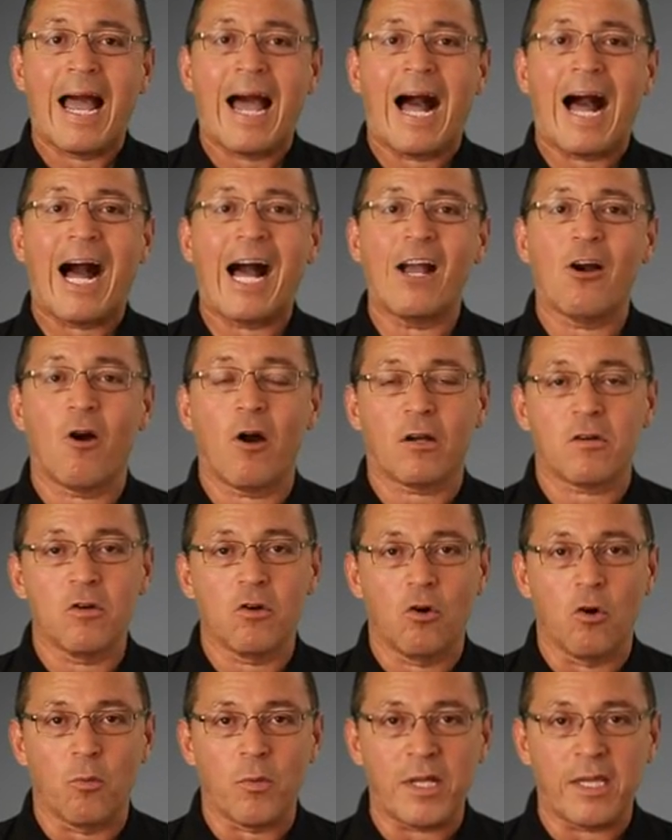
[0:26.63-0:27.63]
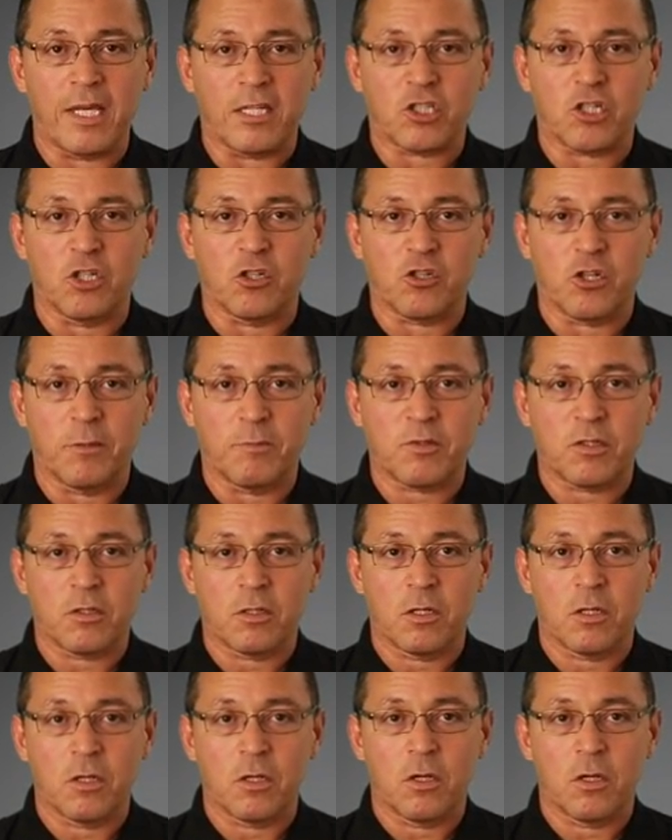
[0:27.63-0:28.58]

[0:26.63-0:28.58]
hierarchical relationships,